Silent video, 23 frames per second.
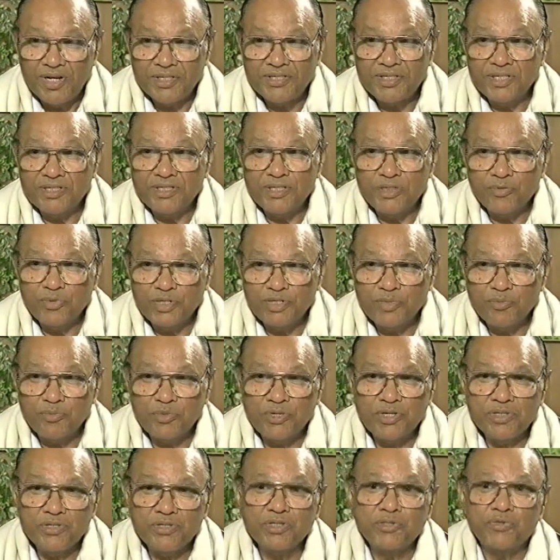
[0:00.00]
Well, I said that's why,
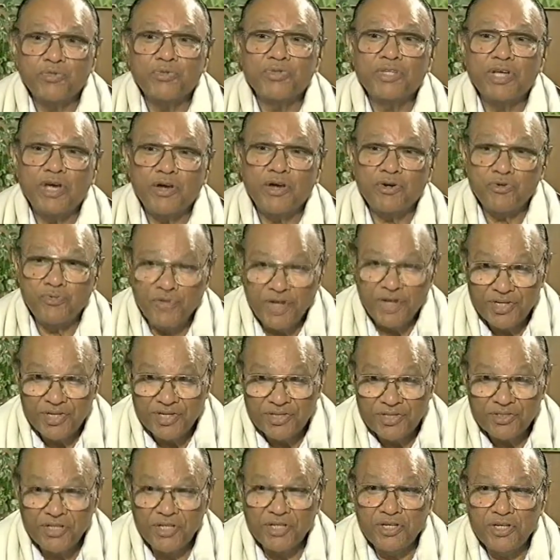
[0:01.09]
because if they have to wait
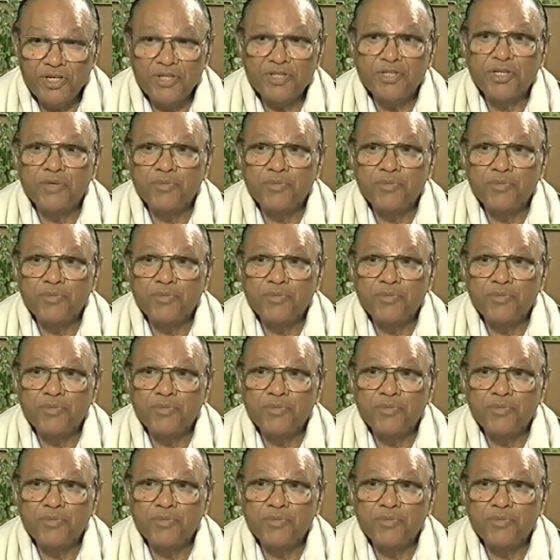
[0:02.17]
and see again,